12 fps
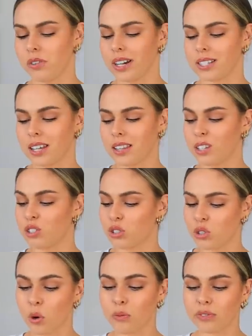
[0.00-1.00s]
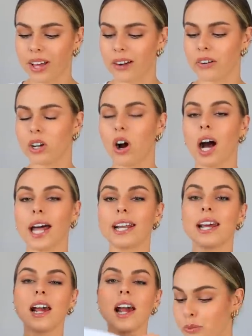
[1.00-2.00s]
guys. I think it's so flattering on.
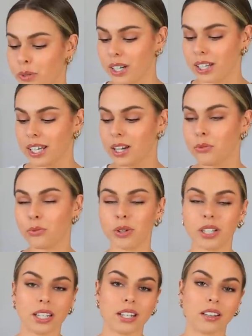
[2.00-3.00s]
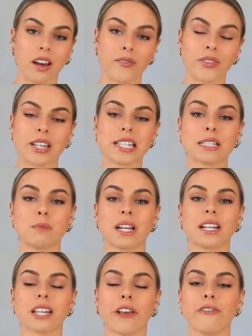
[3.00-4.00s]
I really, really love this
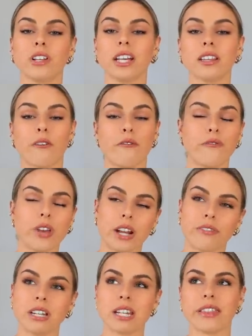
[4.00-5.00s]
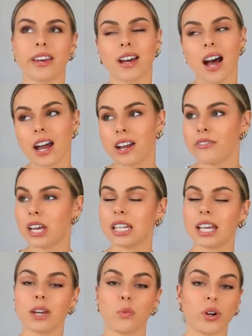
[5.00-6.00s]
because I feel like the fit of it, the cut of it,
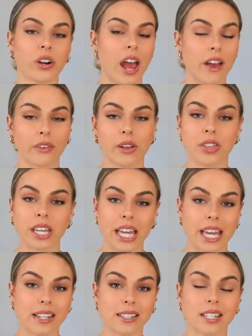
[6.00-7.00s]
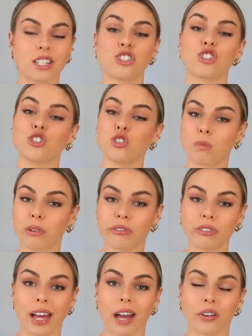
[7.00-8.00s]
like where everything hits is super
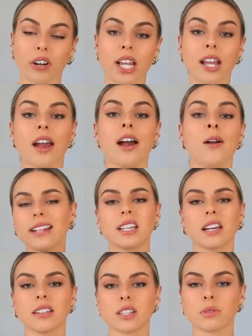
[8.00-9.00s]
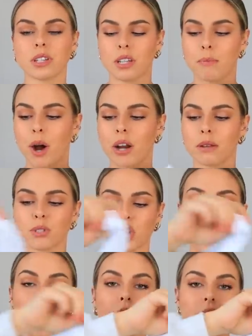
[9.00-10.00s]
flattering. I'd say on this one that the bottoms
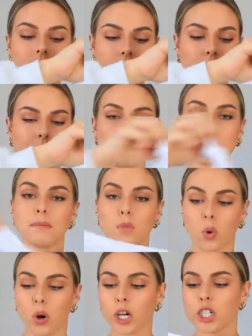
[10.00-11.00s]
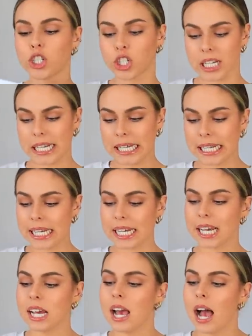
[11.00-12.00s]
are a little bit more cheeky,